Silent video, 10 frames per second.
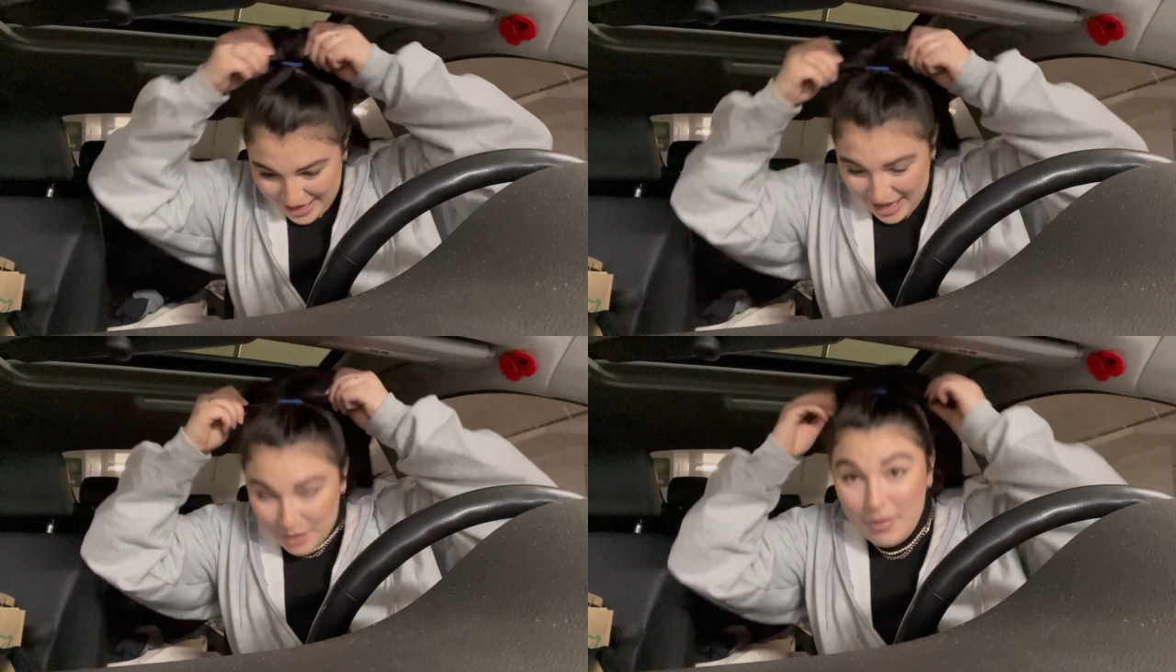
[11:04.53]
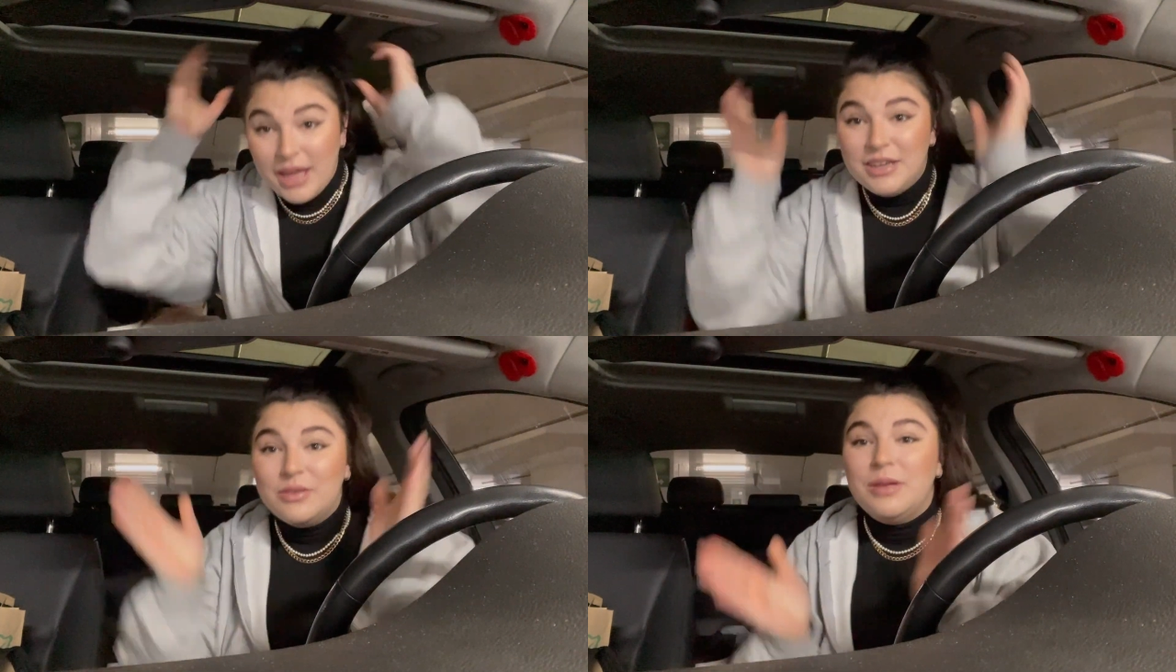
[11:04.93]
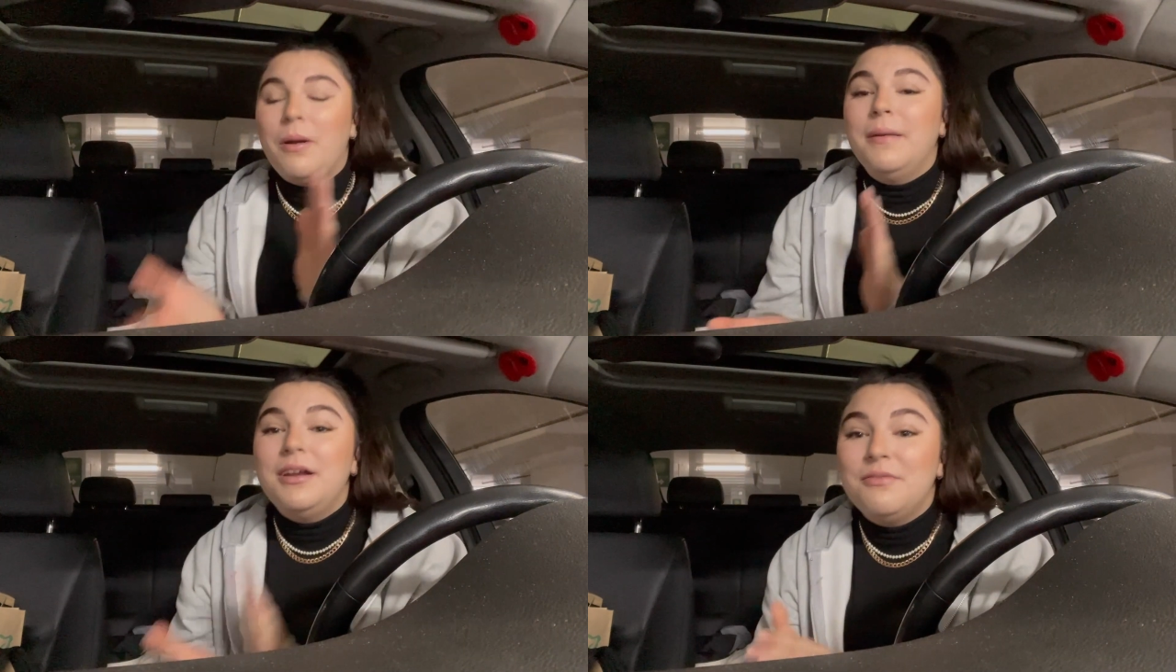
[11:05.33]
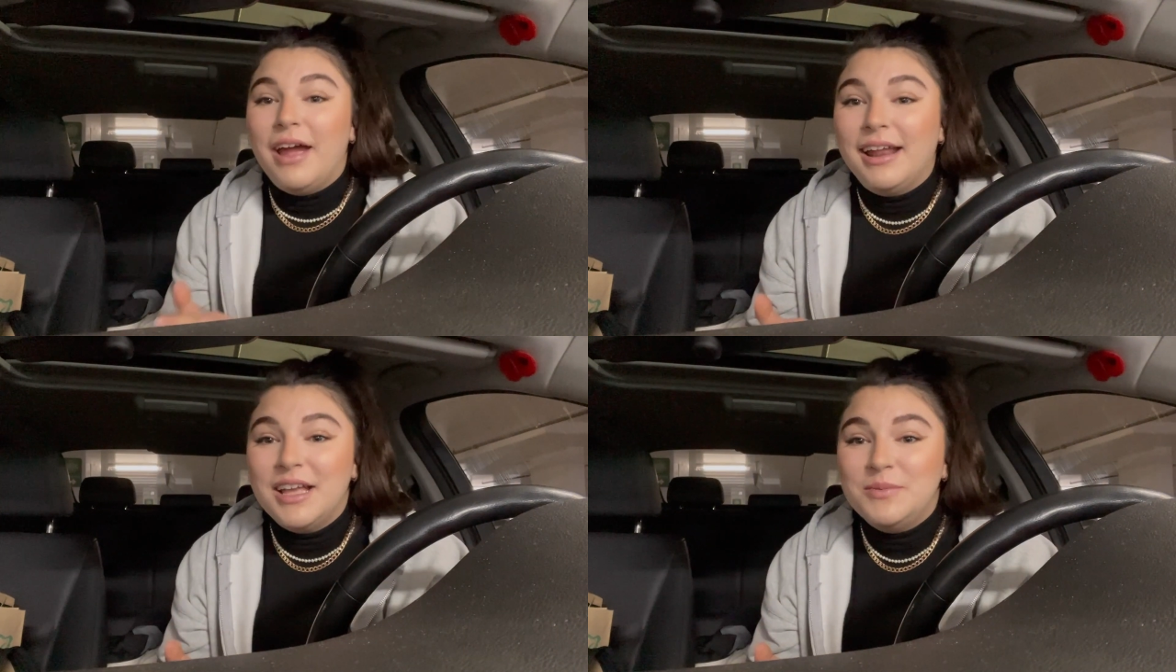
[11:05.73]
And mind you, they probably didn't
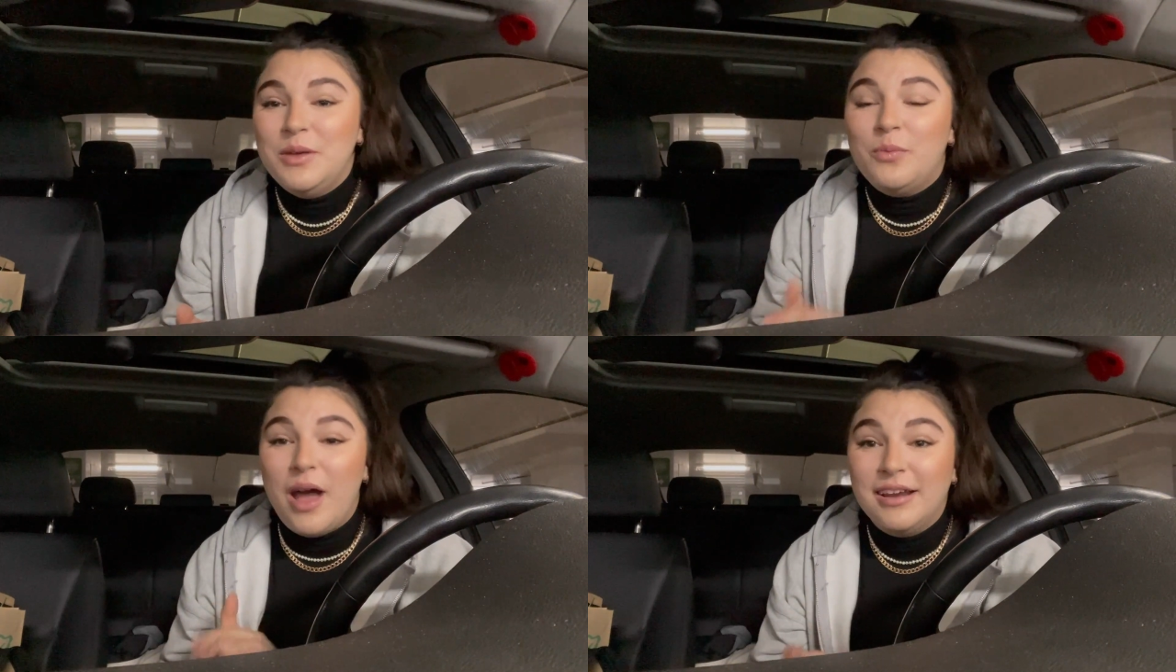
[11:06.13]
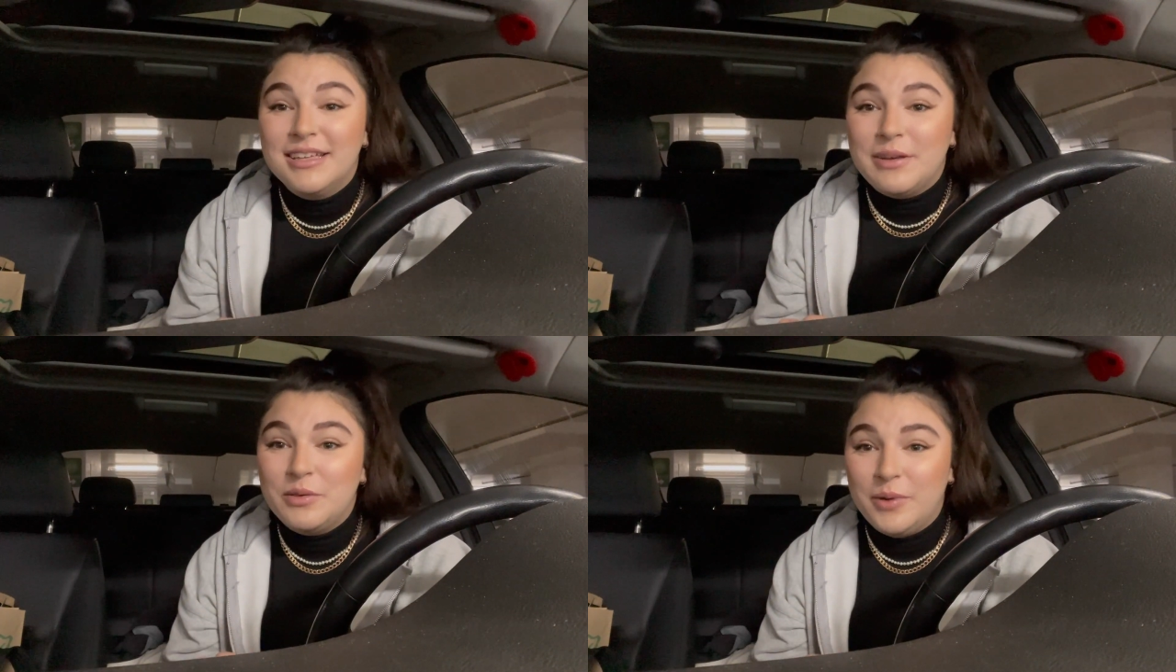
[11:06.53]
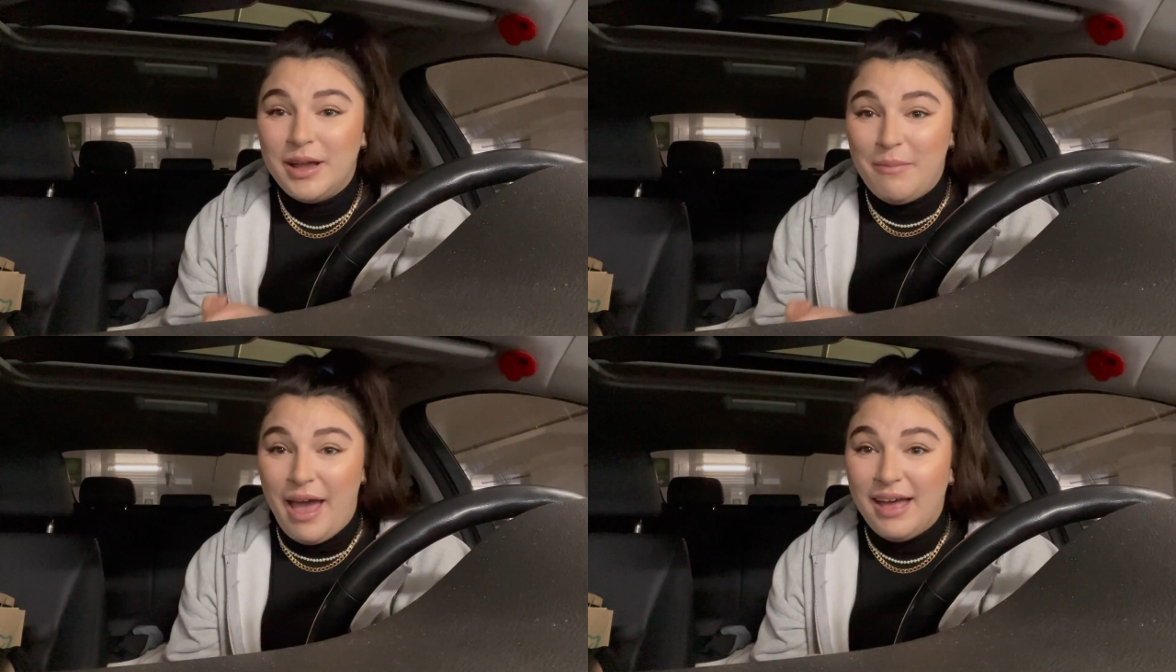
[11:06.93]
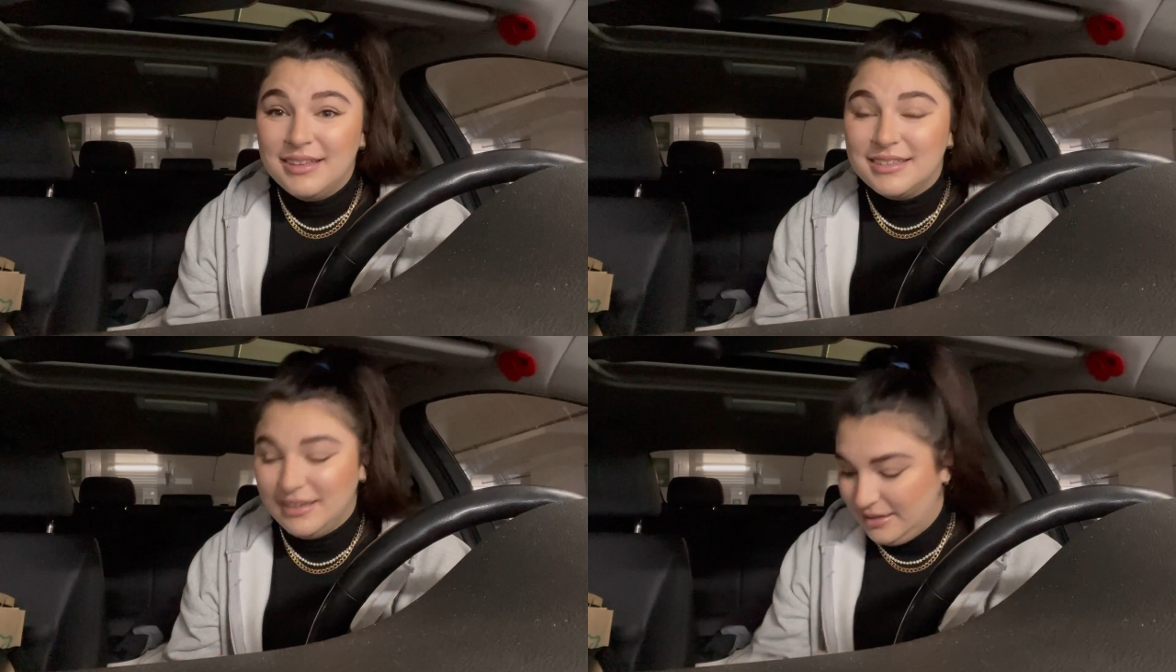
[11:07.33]
recognize me. One, because I was wearing a mask.